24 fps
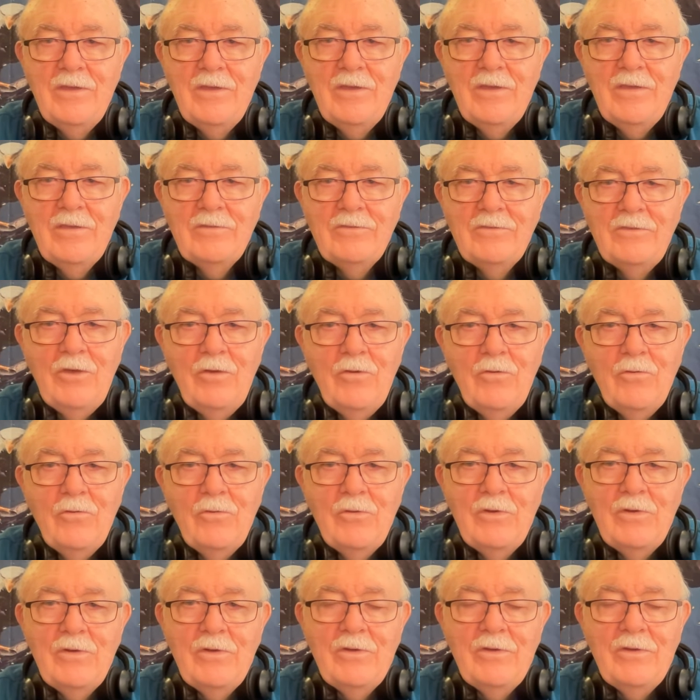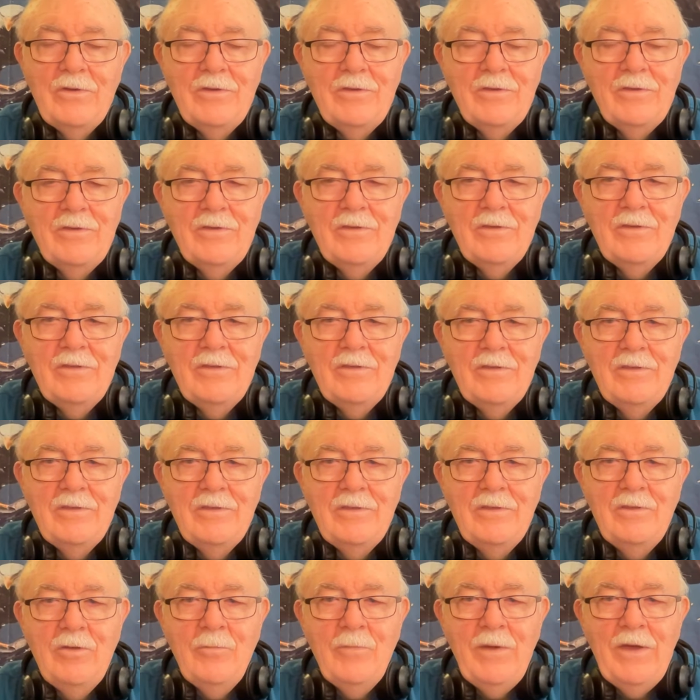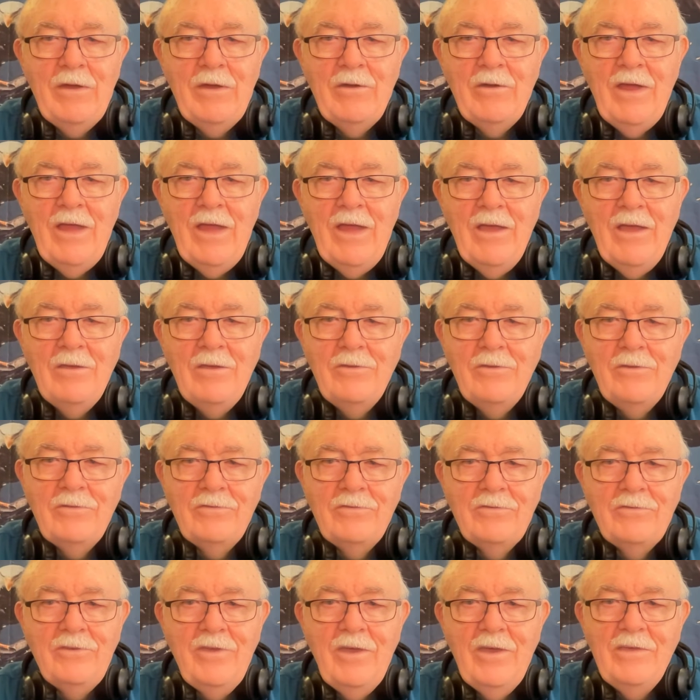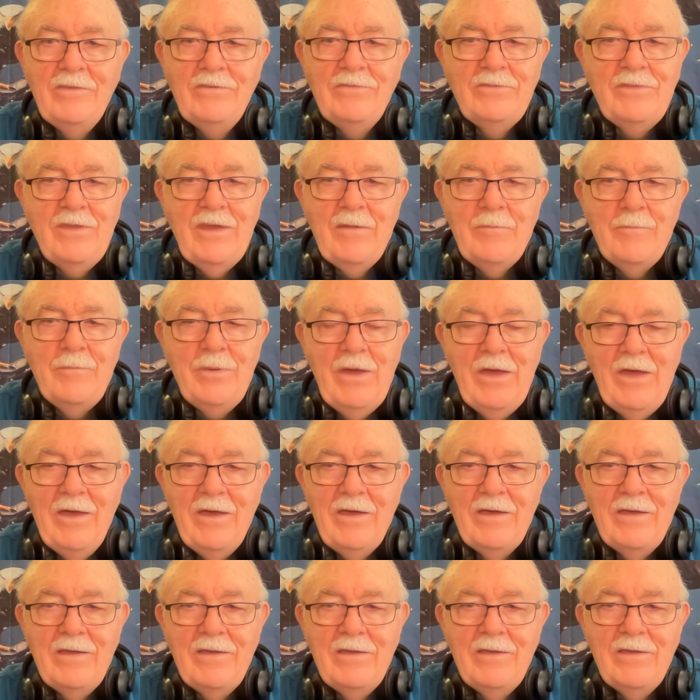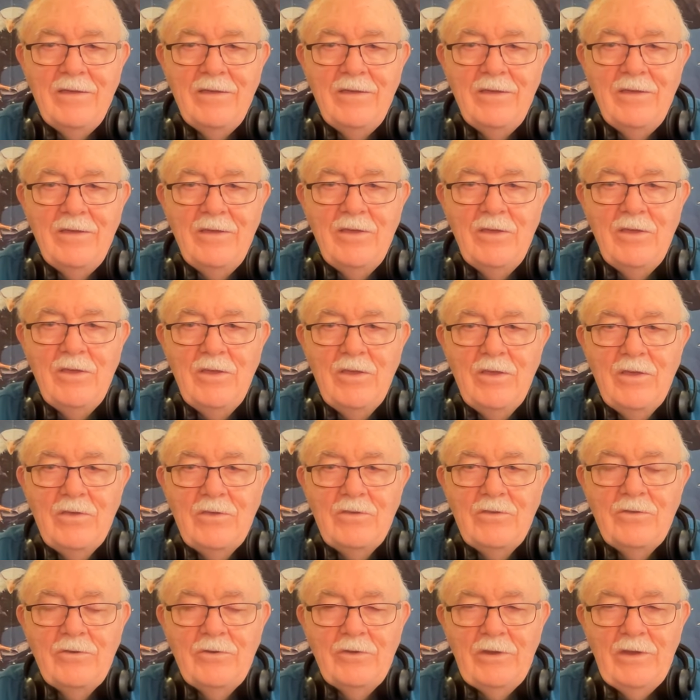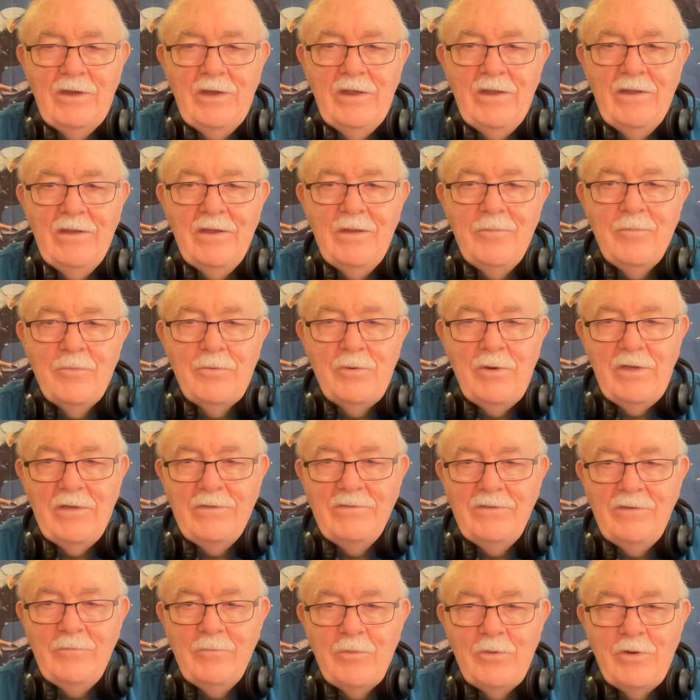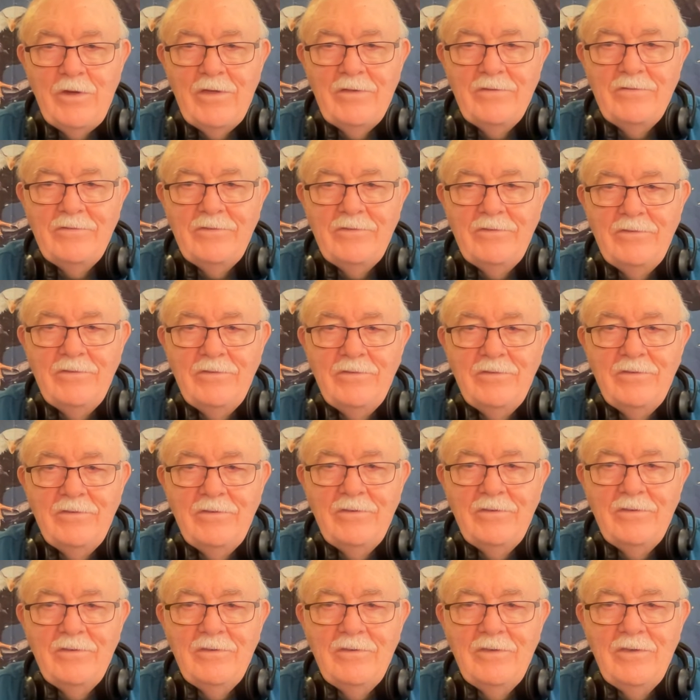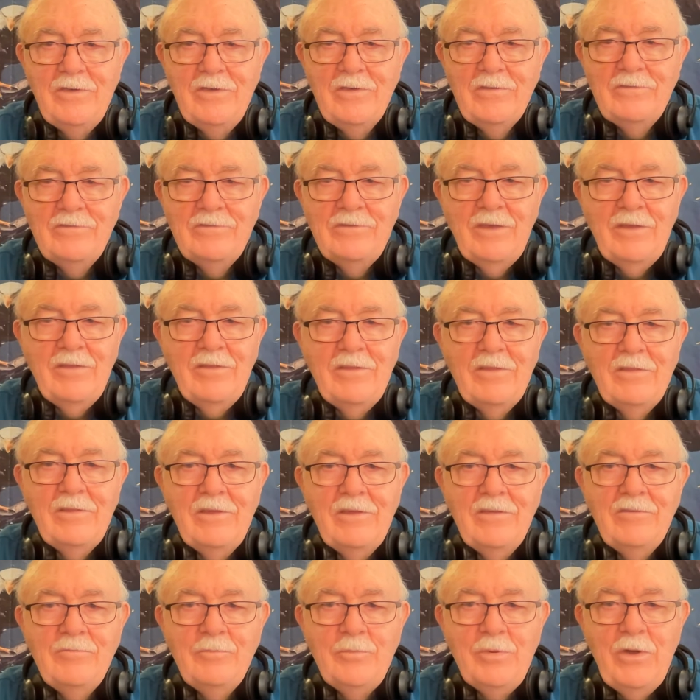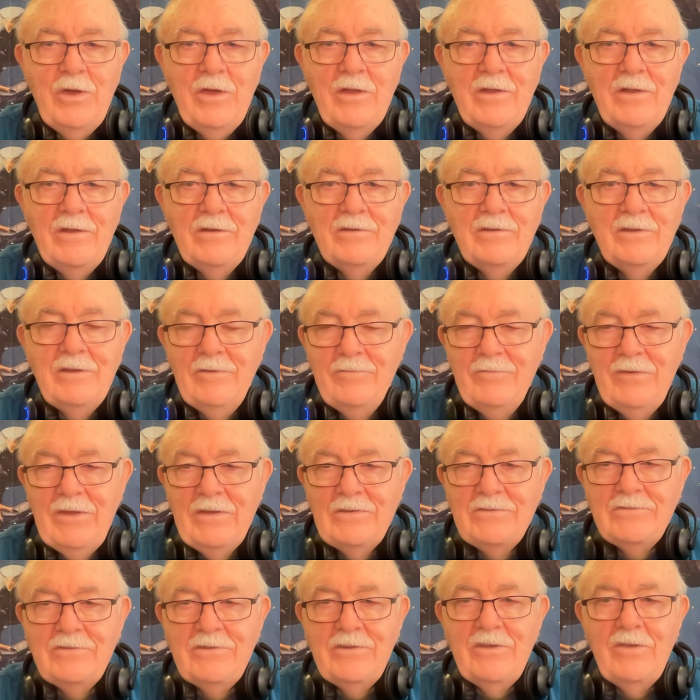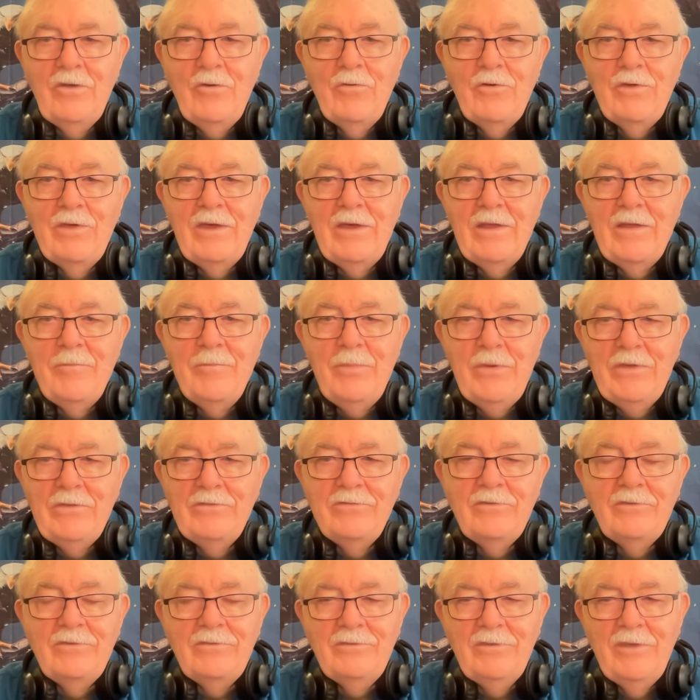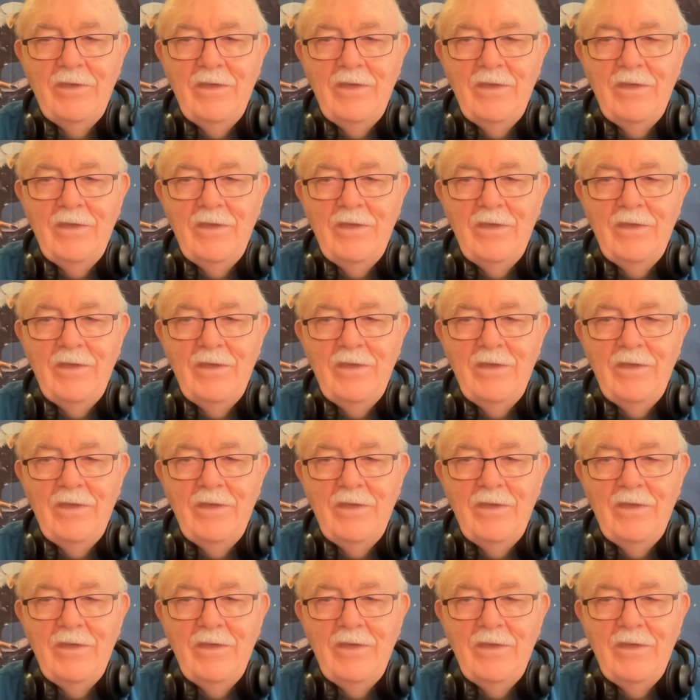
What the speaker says: So no matter how you slice that pie, you're going to end up raising prices, selling less product, and eventually going out of business.